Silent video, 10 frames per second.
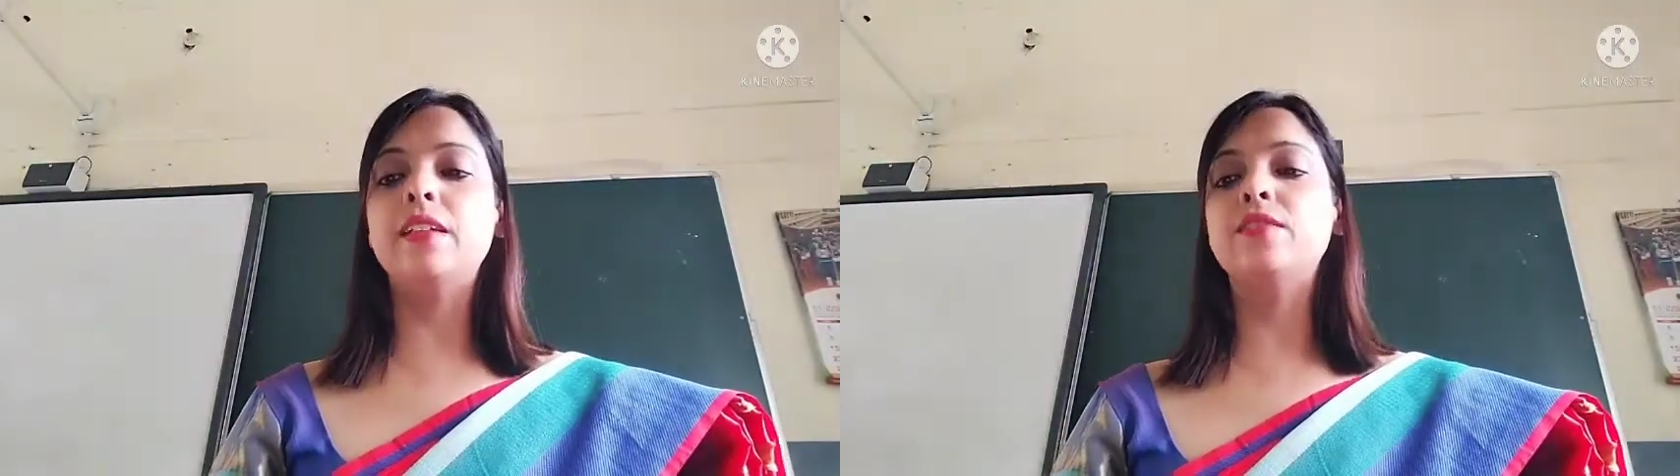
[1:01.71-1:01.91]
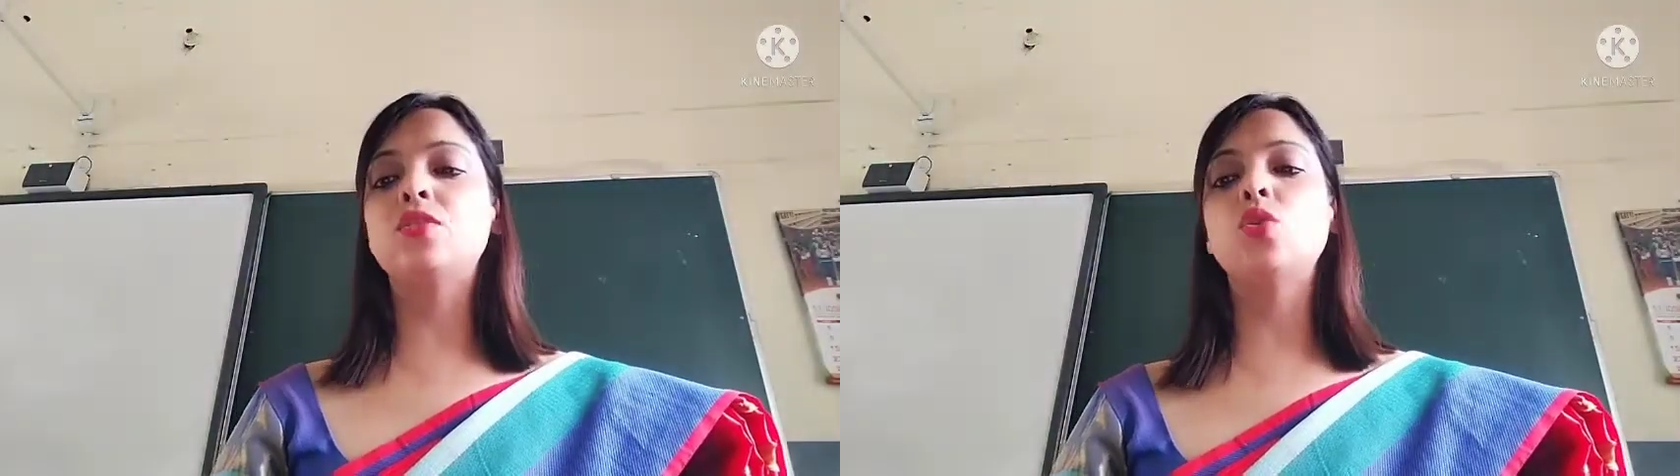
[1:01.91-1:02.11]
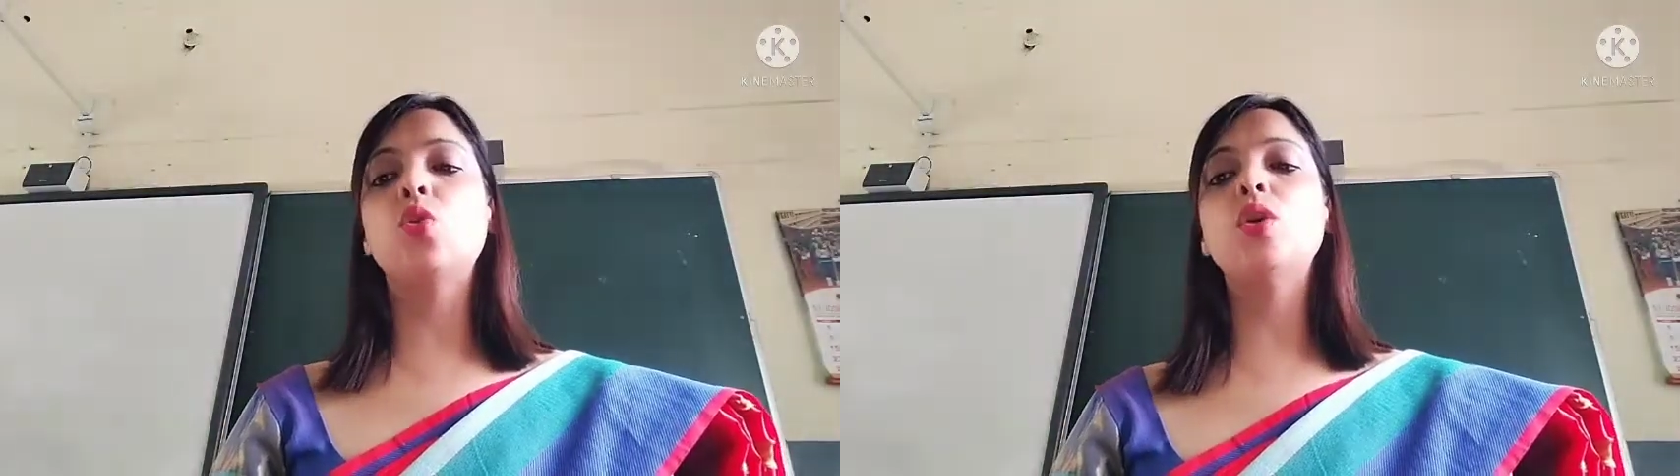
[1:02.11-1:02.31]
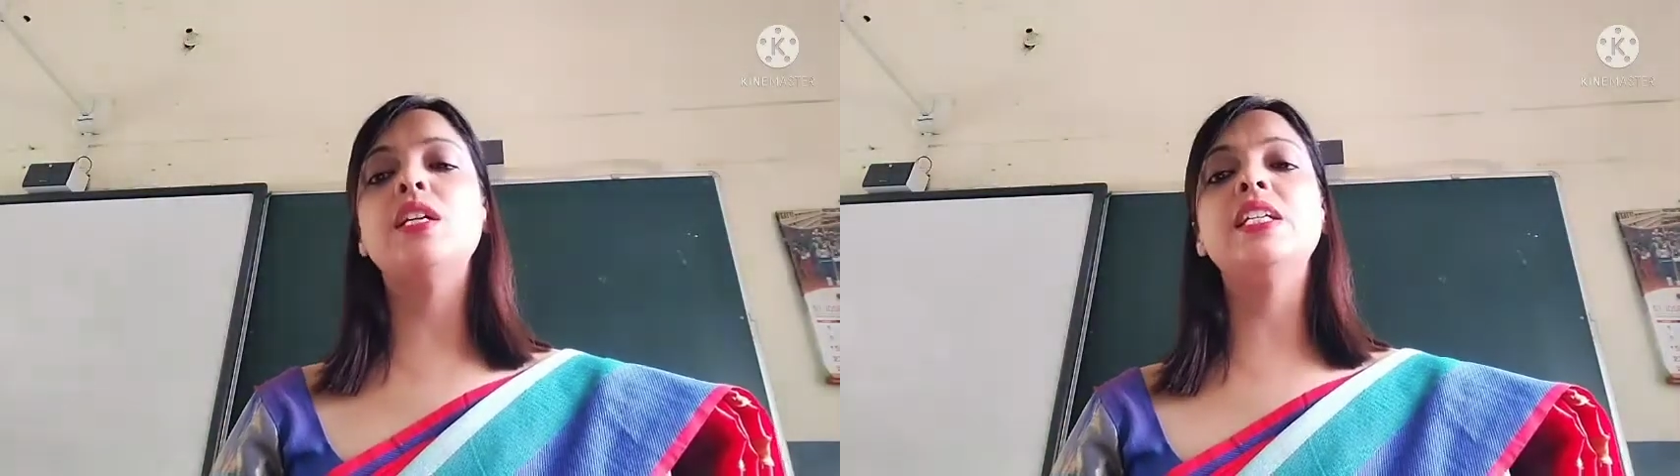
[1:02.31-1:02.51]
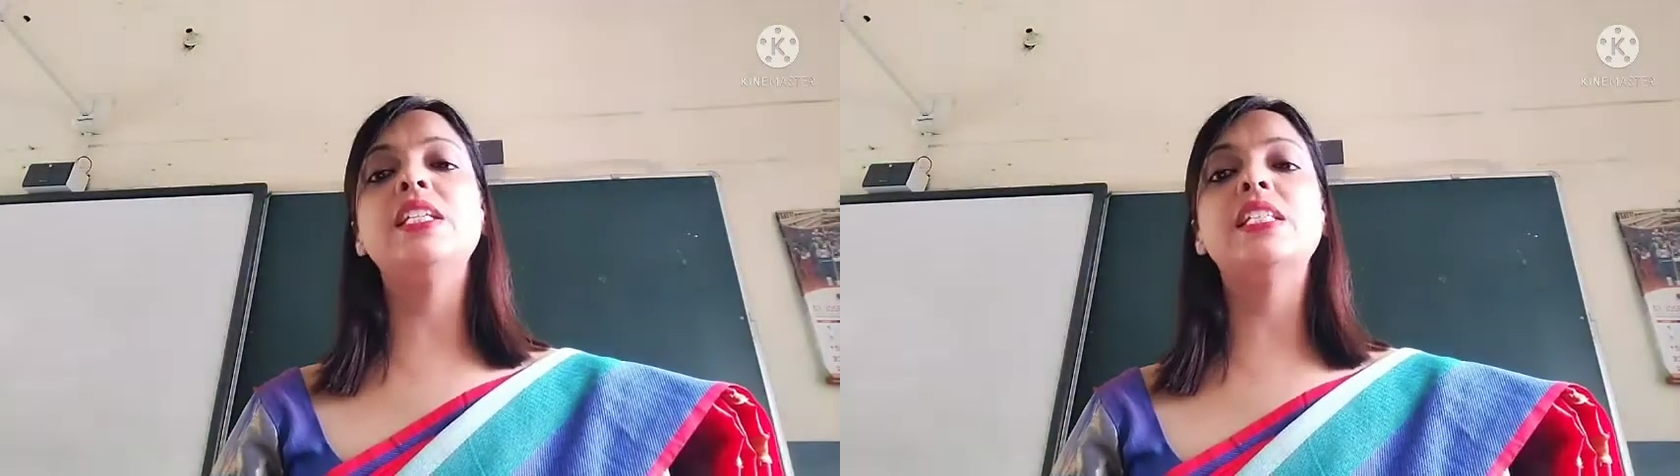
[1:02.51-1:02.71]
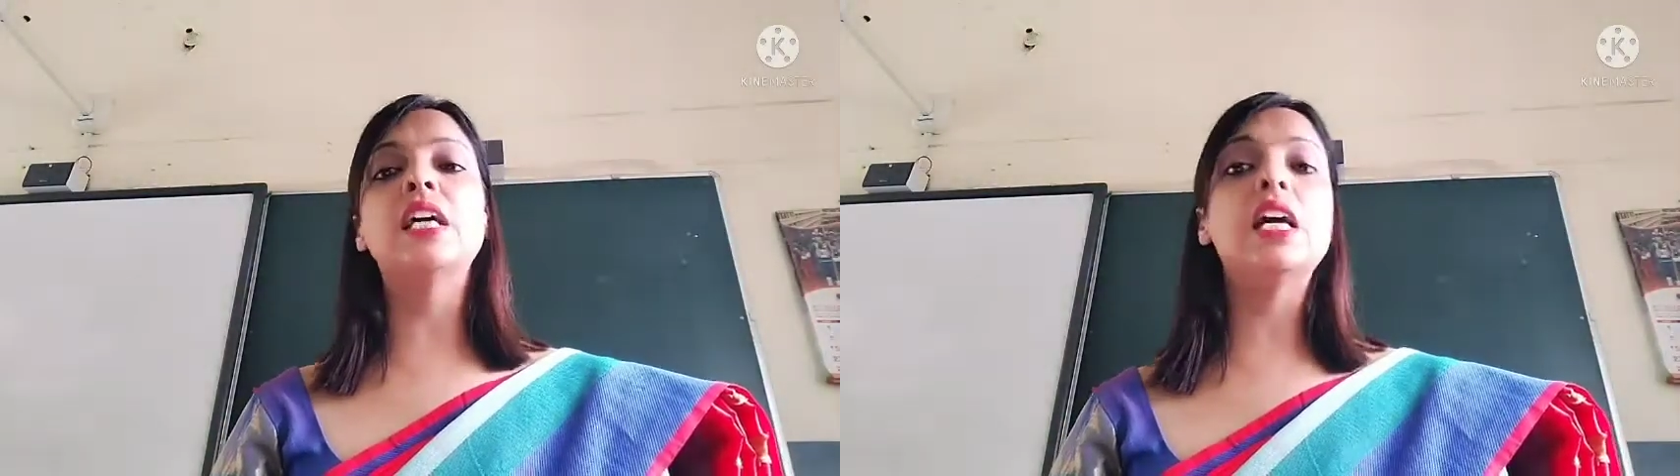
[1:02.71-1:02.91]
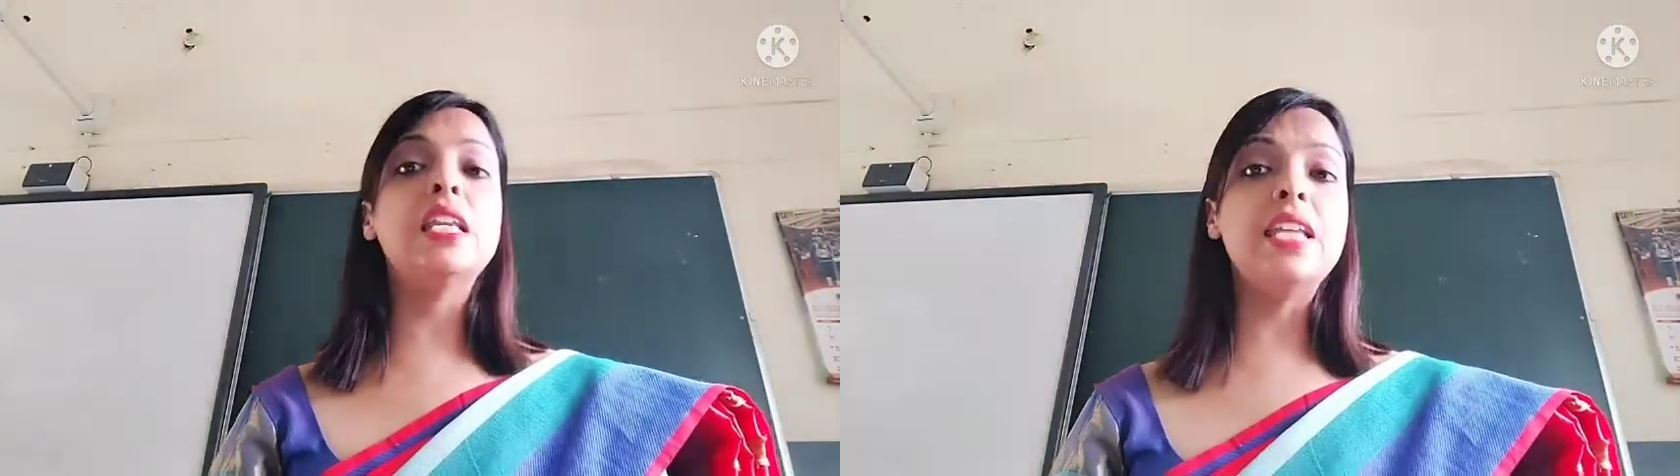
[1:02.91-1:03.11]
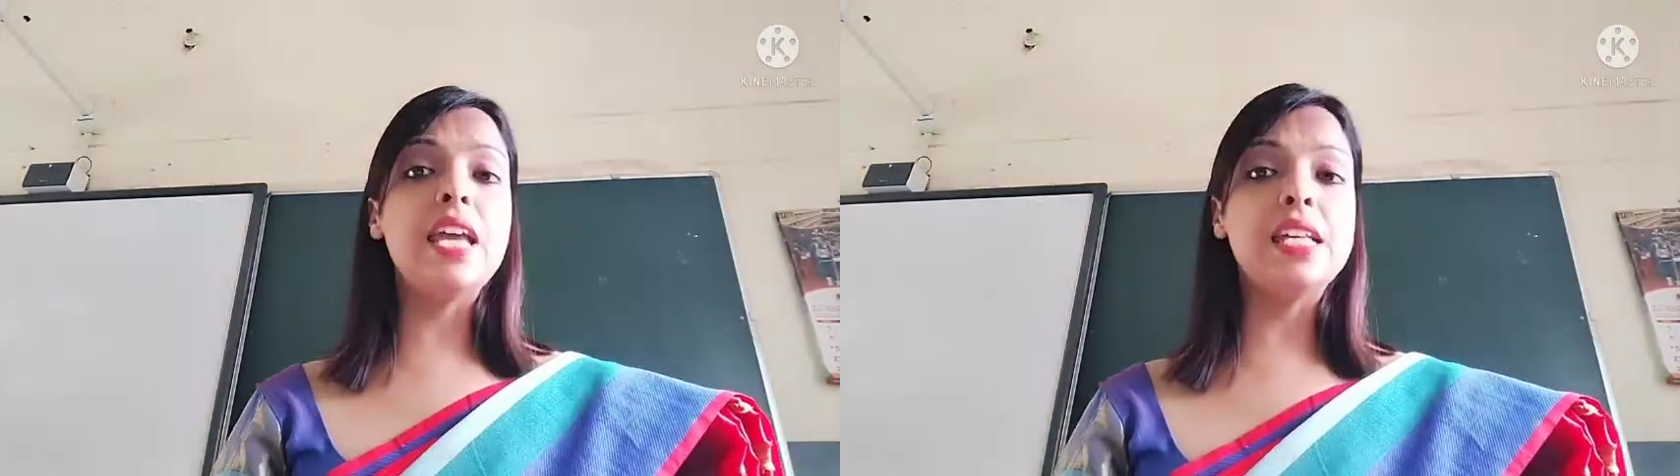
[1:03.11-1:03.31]
So he is a
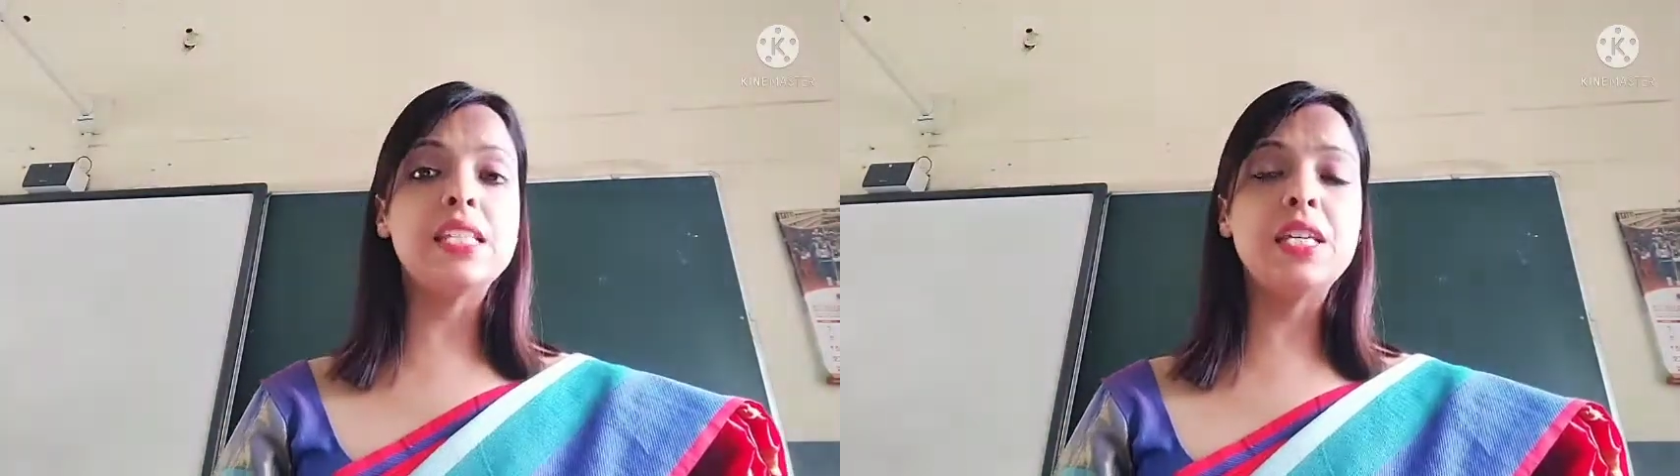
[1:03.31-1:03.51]
lazy